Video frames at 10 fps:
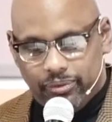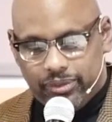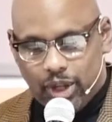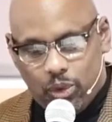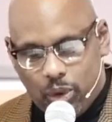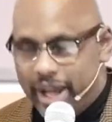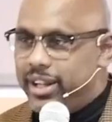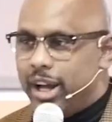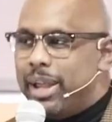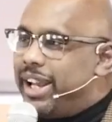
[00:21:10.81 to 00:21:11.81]
Don't
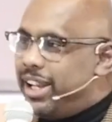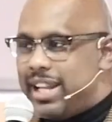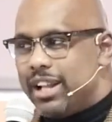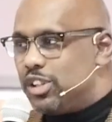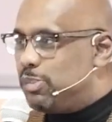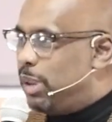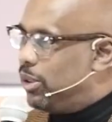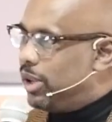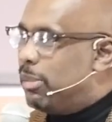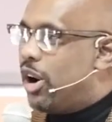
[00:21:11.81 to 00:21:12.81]
wait. I'm not getting out this
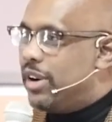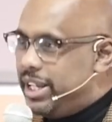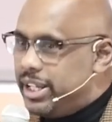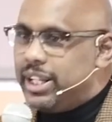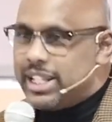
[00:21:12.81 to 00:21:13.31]
boat. I'm already in it.